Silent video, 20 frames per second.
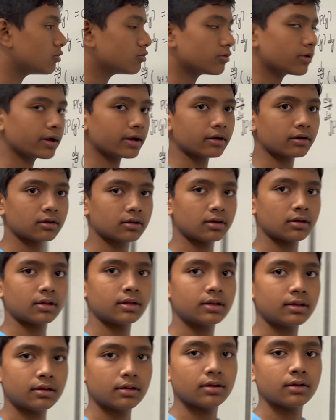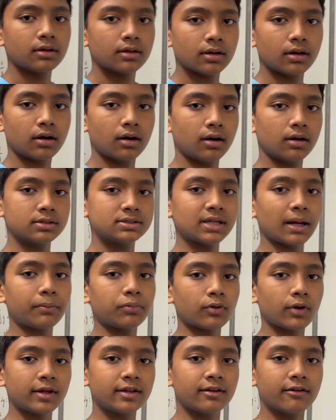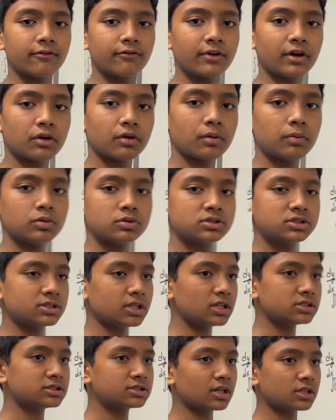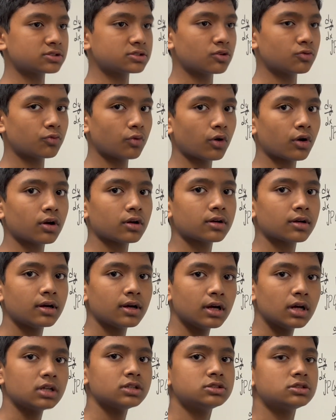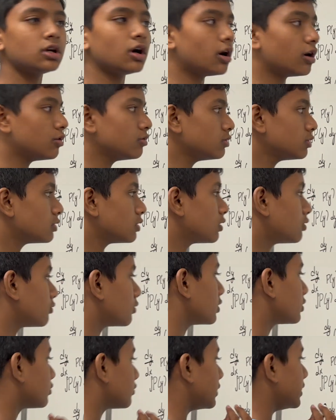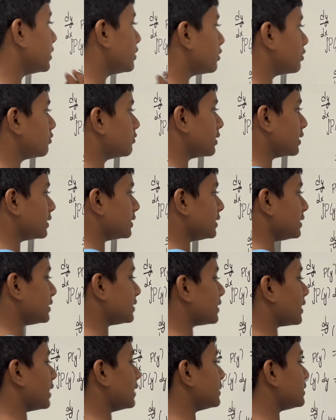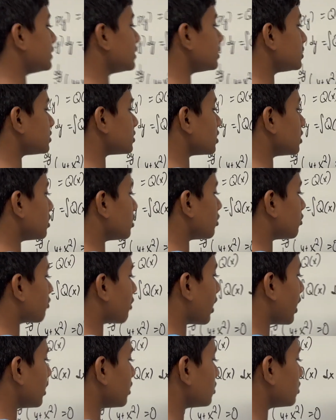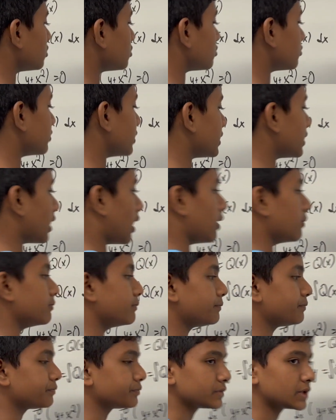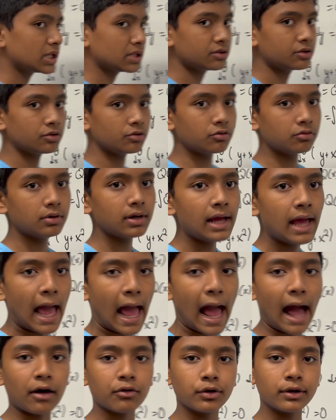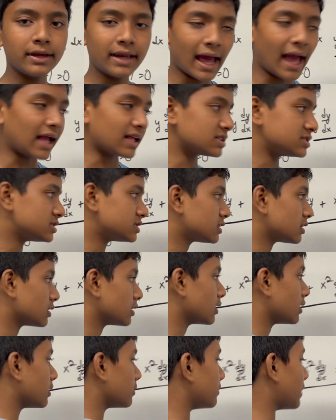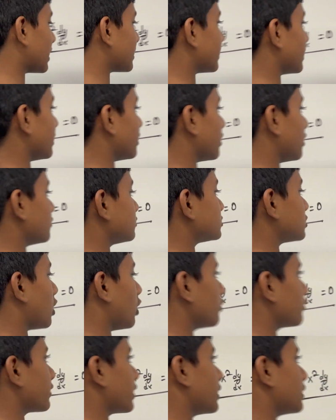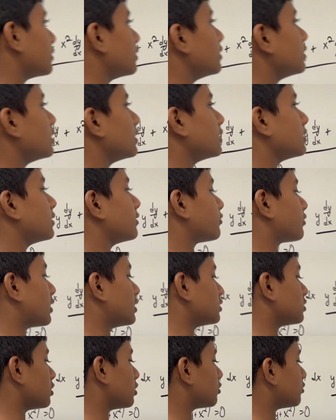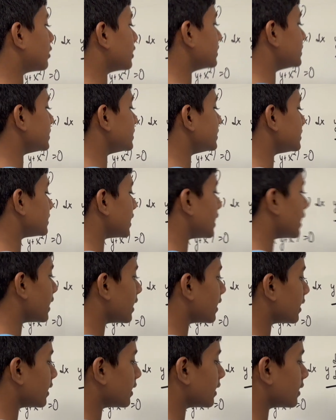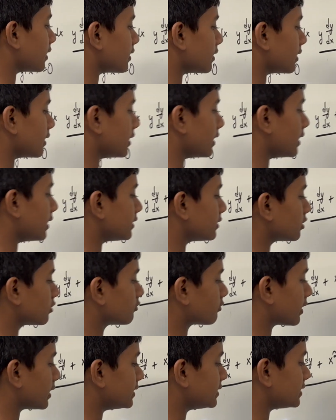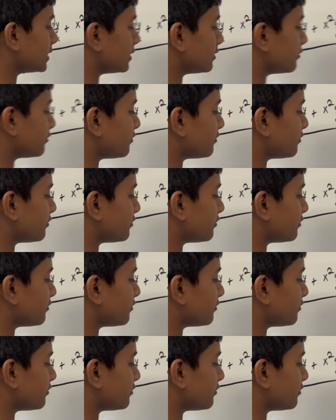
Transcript: where uh, separation of variables just doesn't work. So what do we do in these cases? Well, we come to our next method of solving differential equations, integration